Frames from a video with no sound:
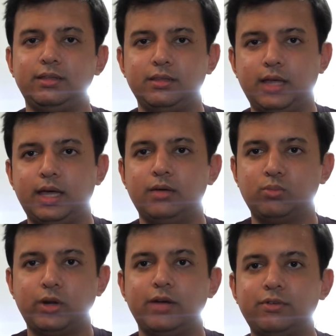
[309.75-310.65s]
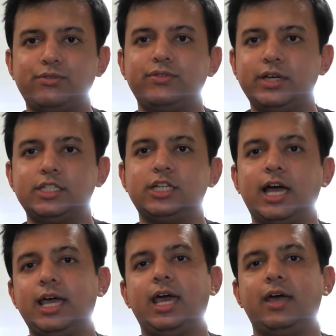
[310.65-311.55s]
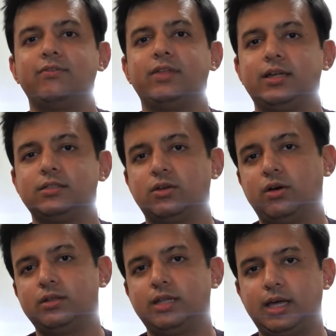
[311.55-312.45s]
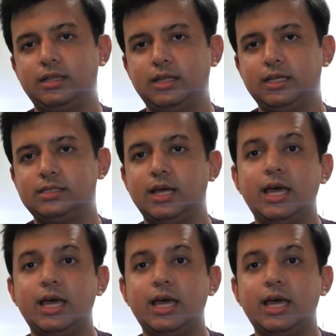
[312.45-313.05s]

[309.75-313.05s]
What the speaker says: that whatever fish I have that is on that list,